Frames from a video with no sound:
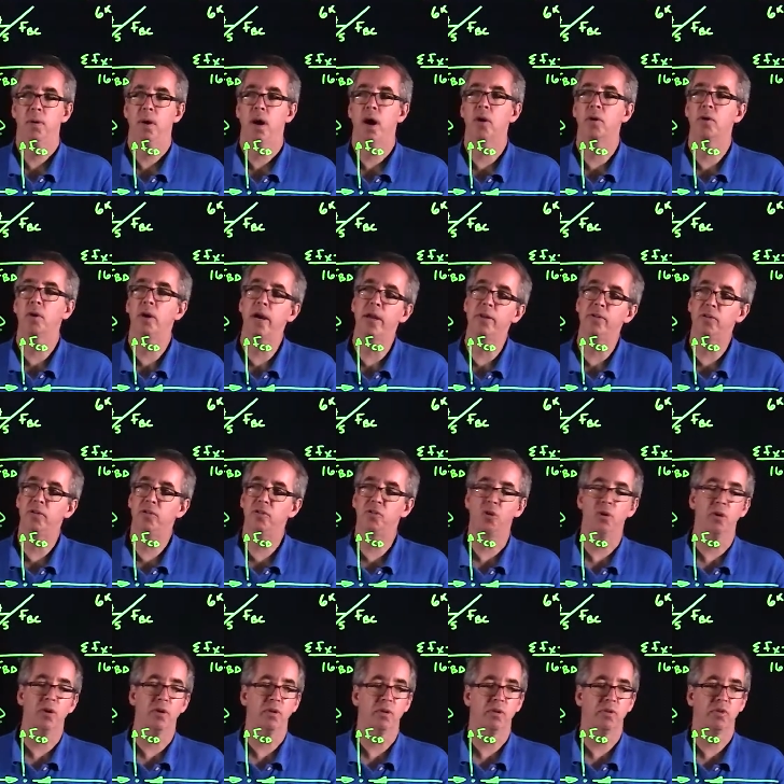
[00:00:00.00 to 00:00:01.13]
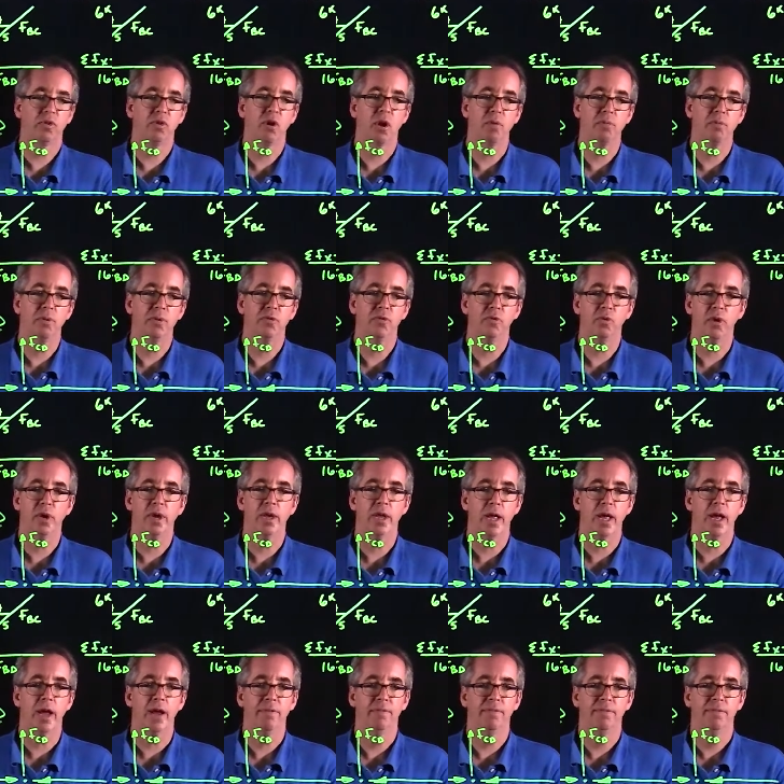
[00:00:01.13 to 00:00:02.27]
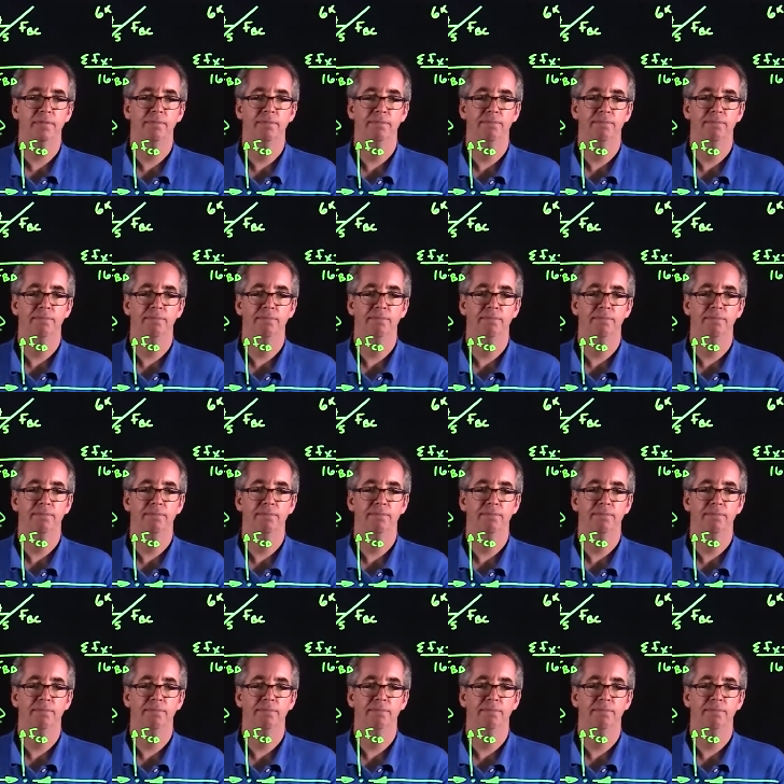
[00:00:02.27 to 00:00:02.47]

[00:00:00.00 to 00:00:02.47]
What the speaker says: I'll go ahead and just start with joint F.